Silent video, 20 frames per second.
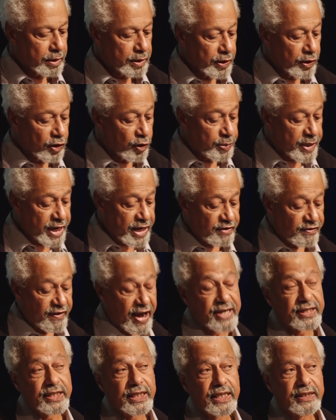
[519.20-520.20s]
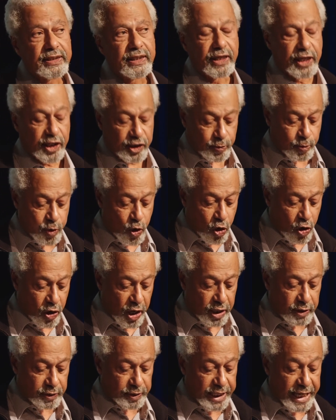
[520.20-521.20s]
The European evangelist and
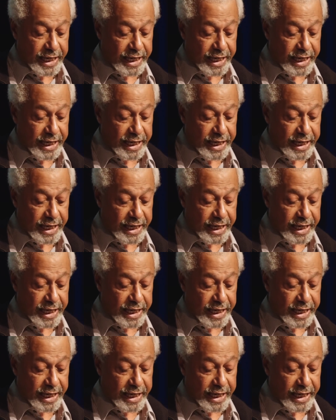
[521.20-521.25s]
explorer